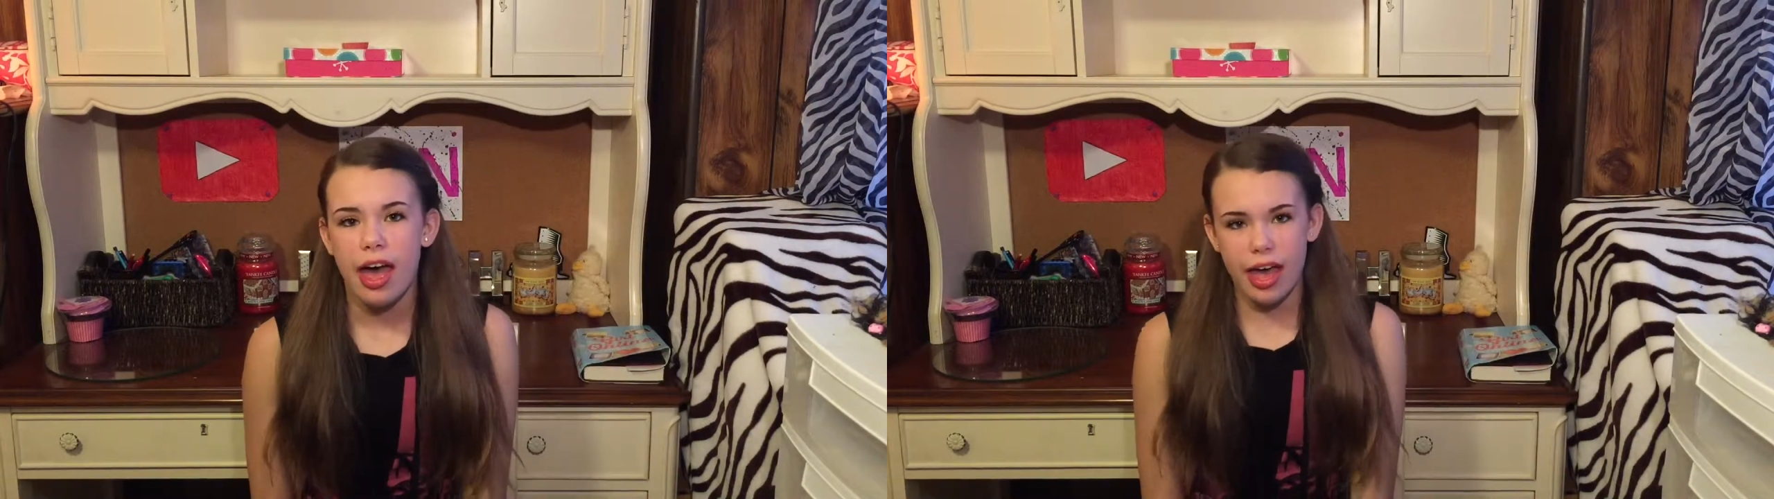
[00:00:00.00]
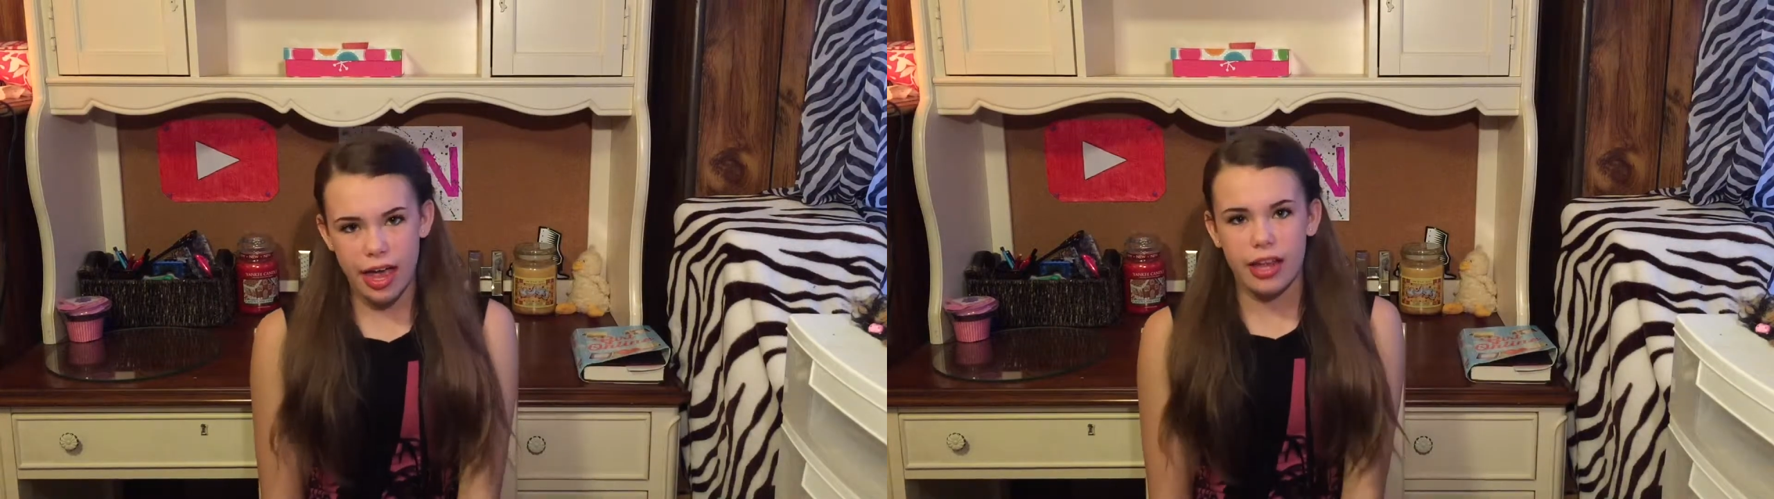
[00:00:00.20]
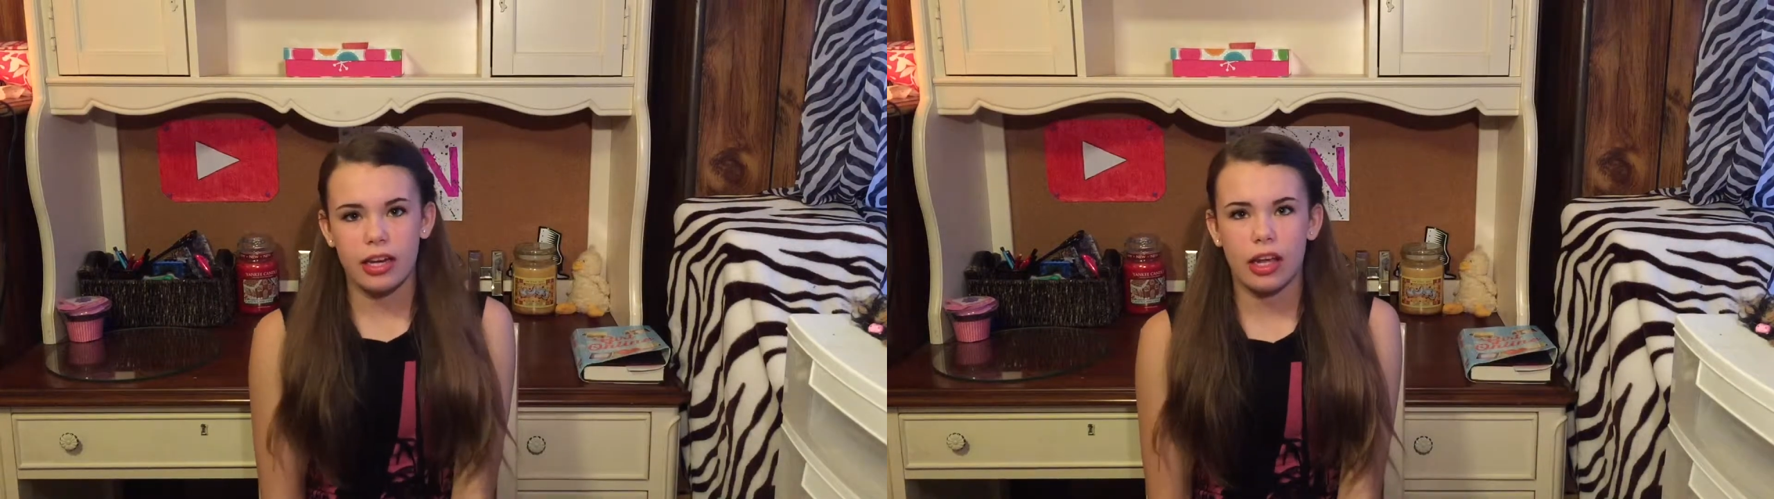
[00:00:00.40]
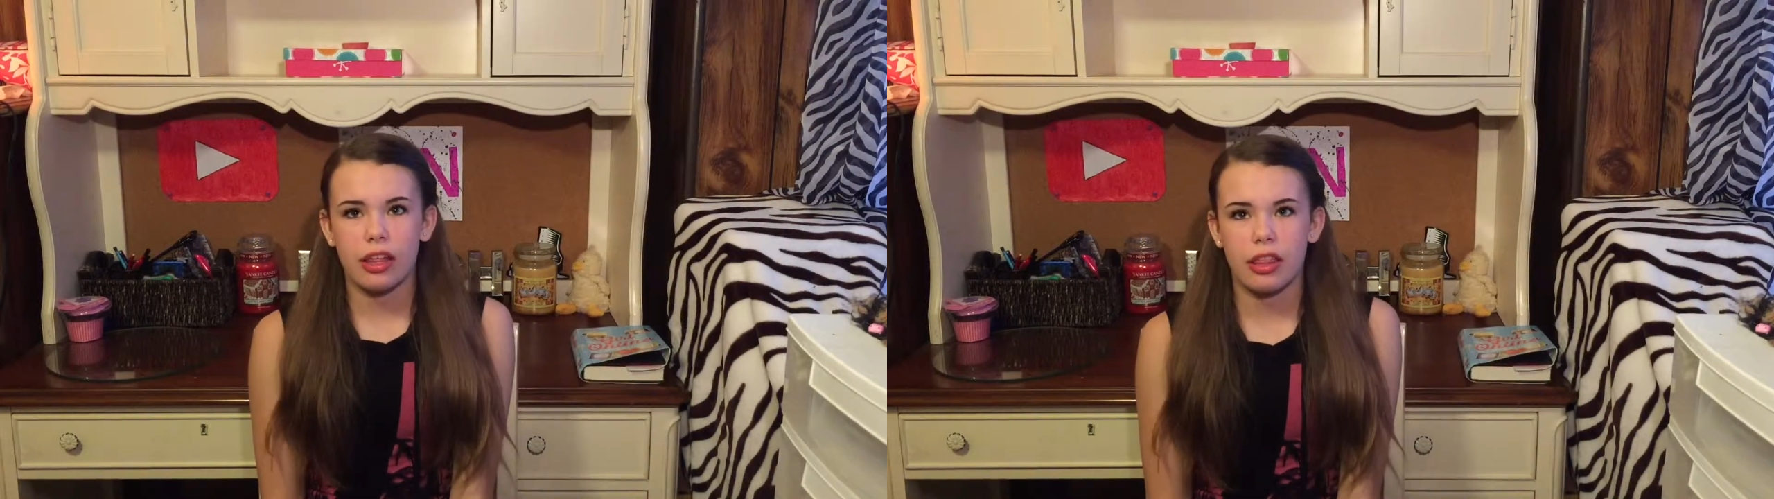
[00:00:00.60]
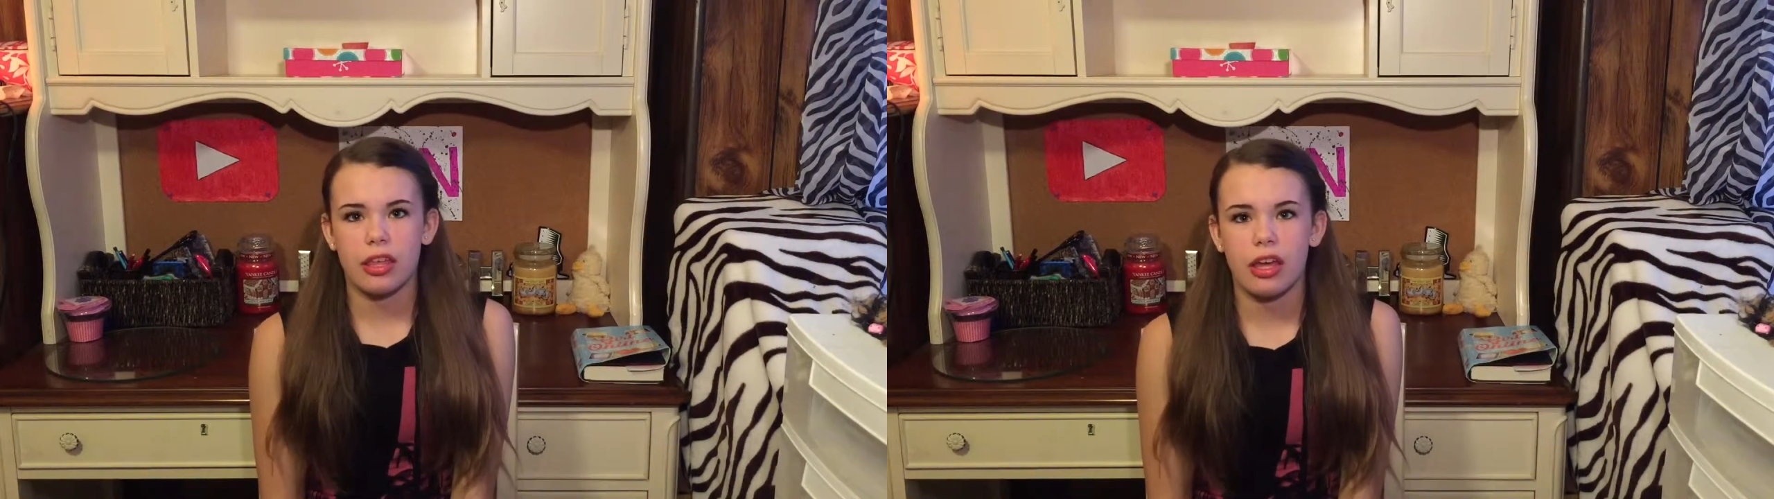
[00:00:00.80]
and
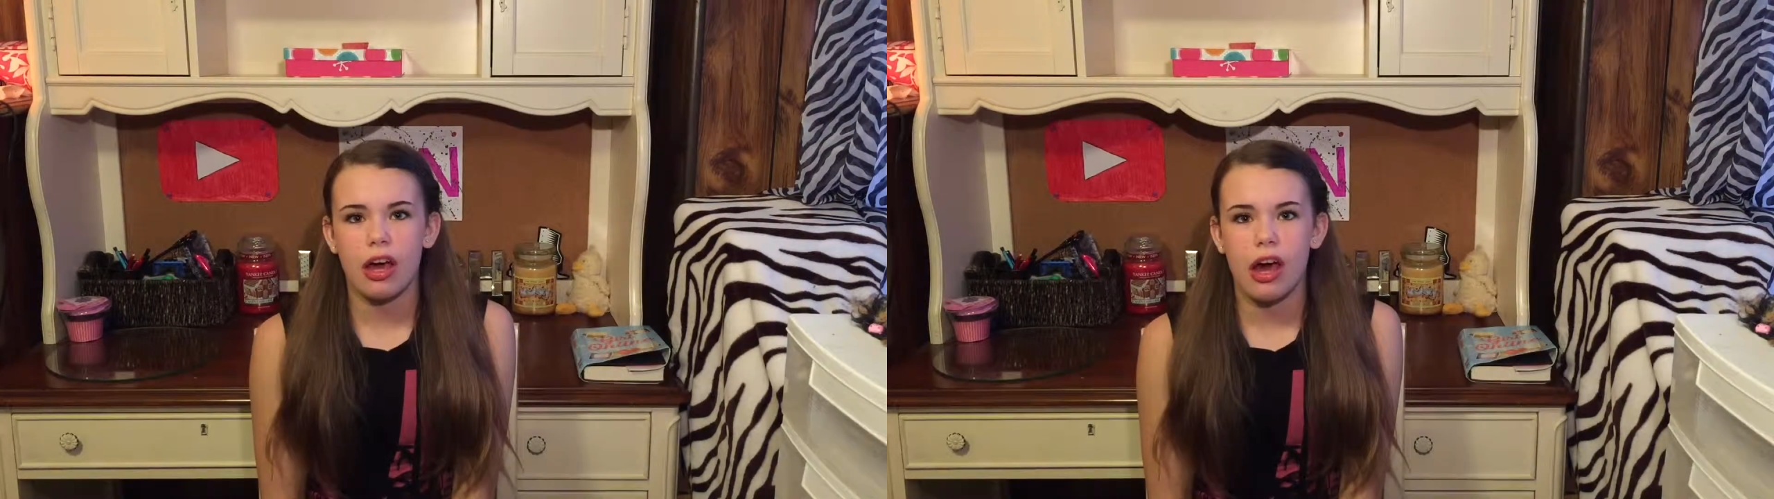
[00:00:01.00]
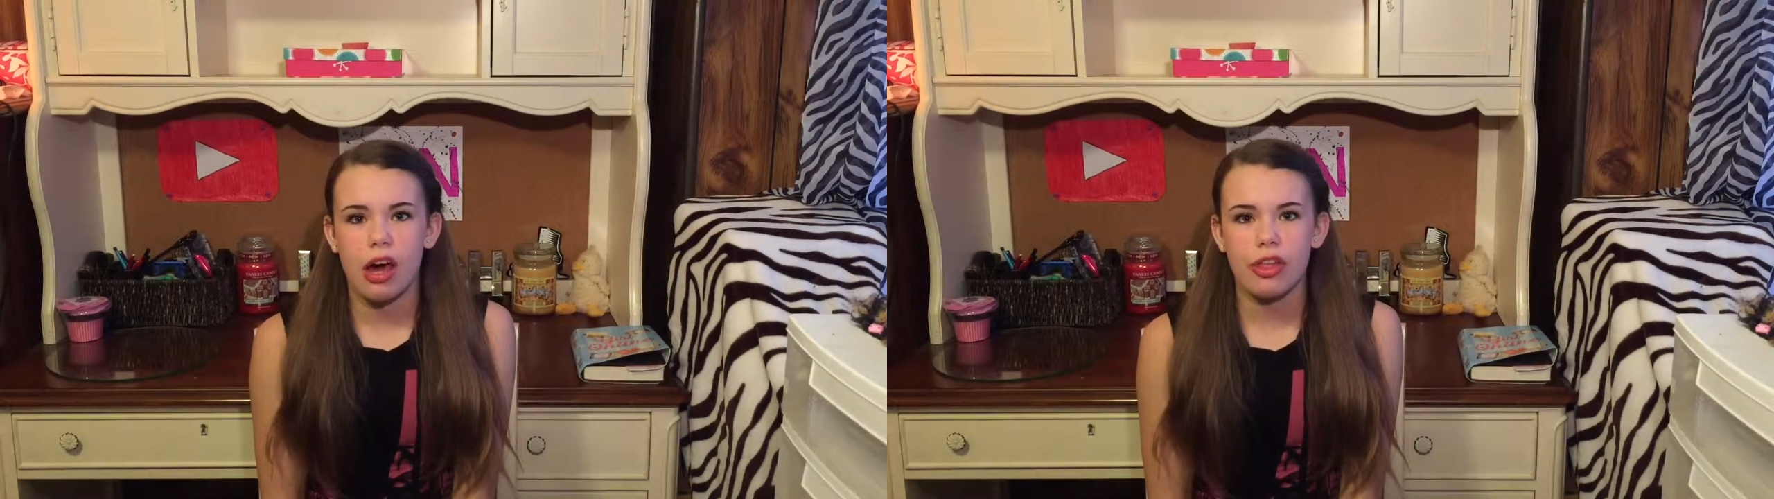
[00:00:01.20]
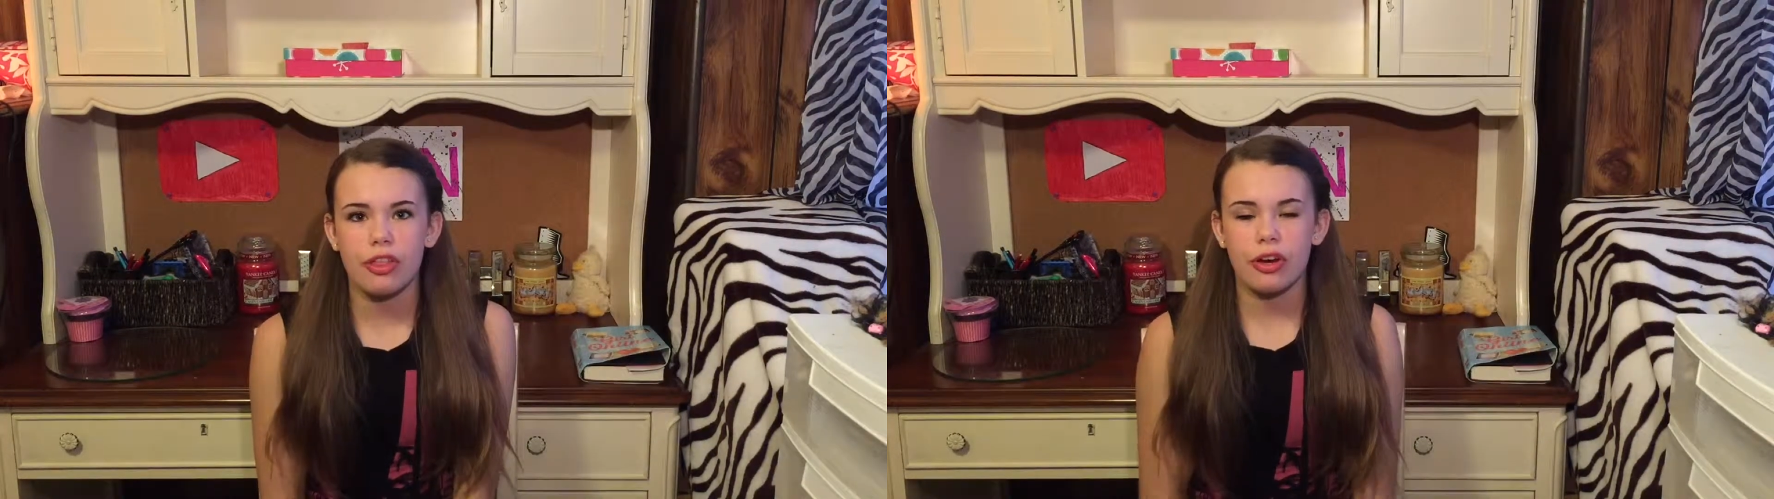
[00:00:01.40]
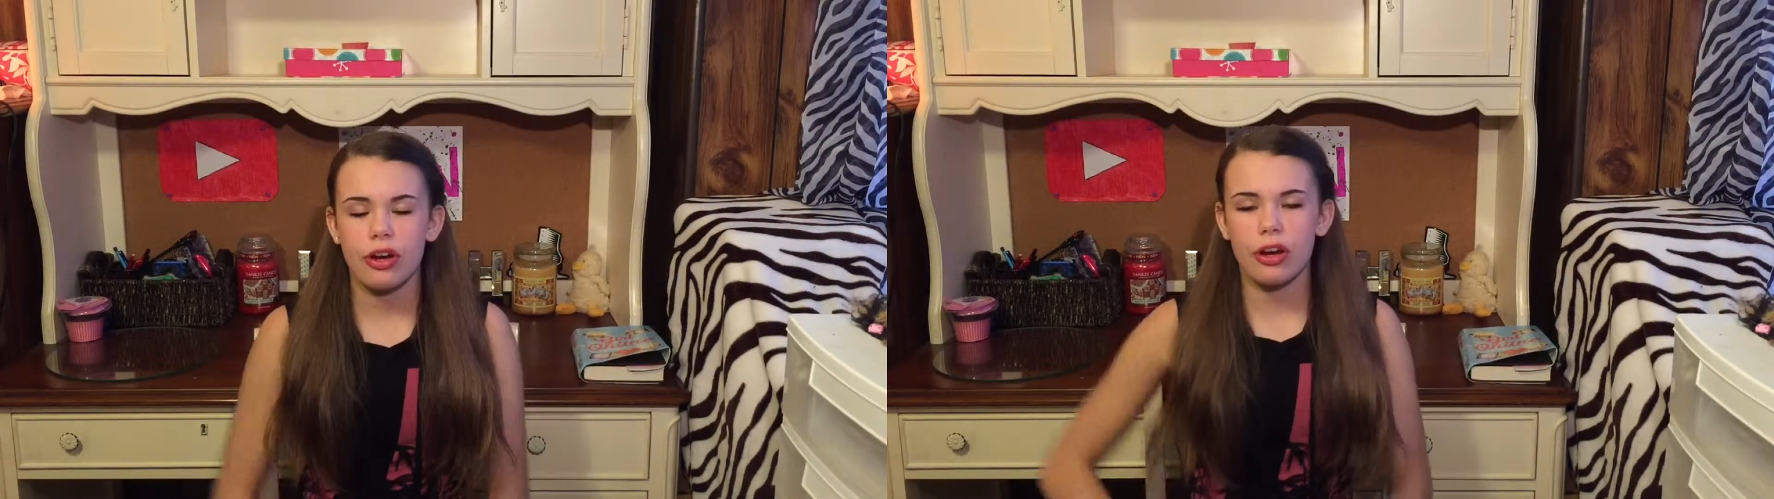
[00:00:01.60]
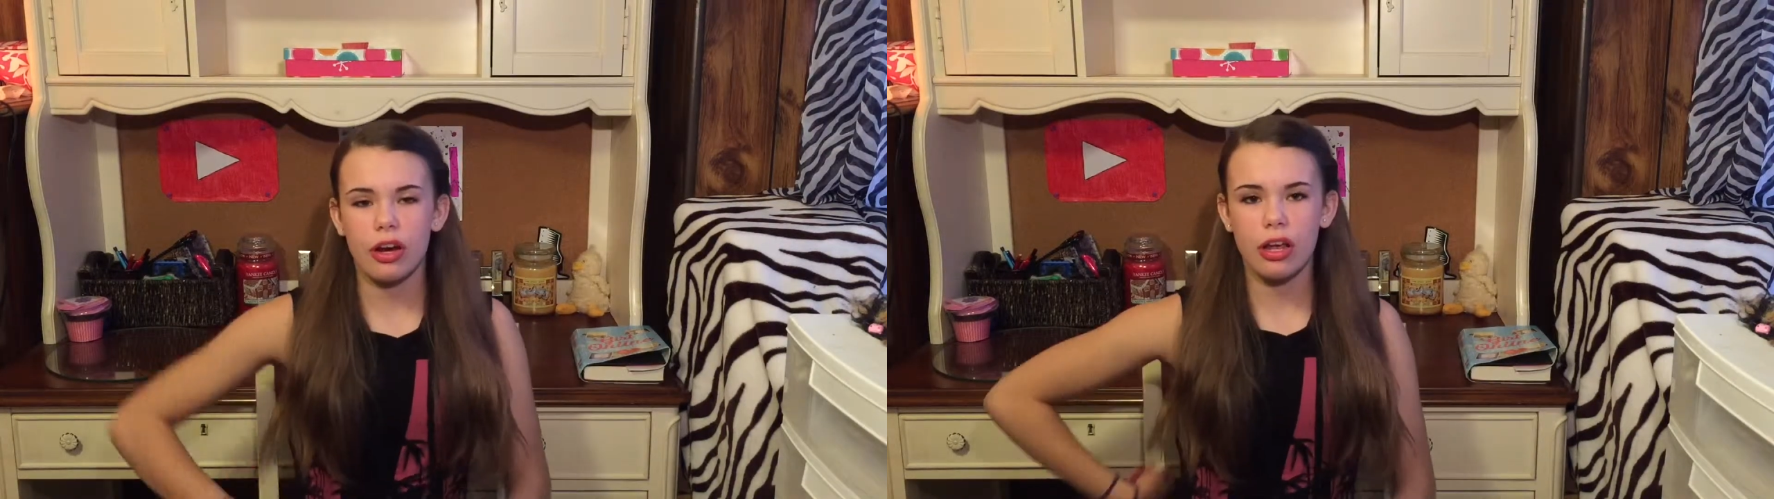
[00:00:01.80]
the
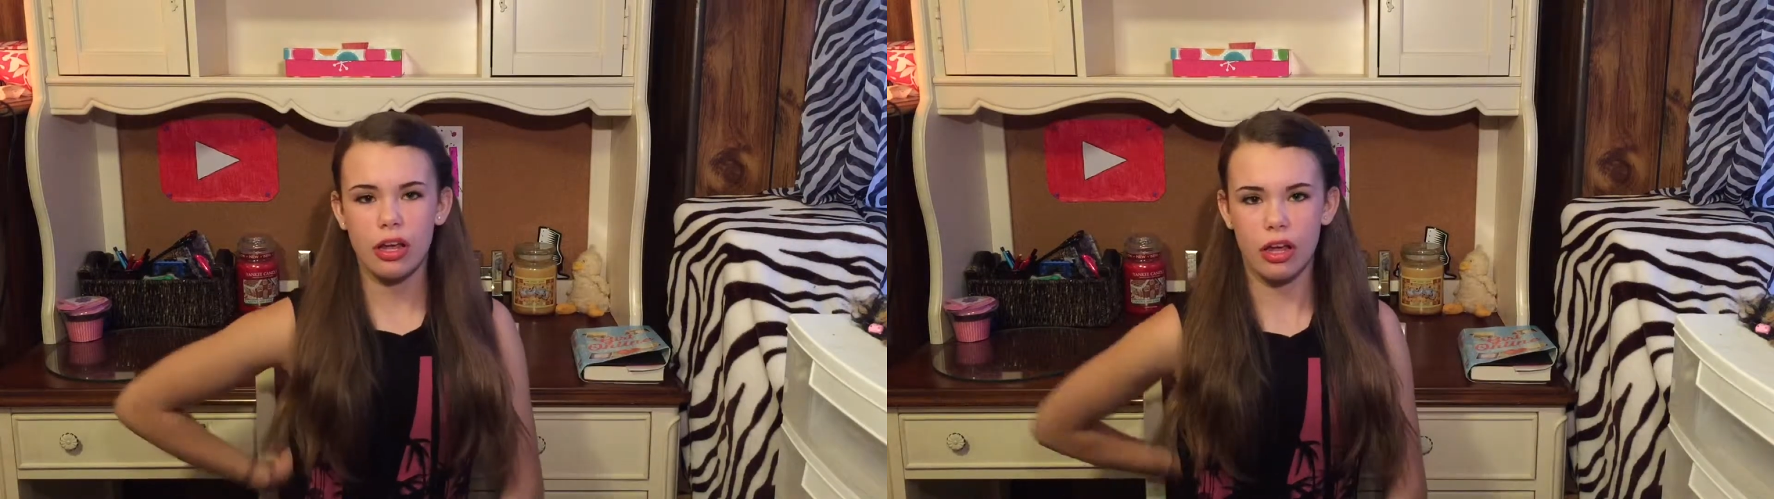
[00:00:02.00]
other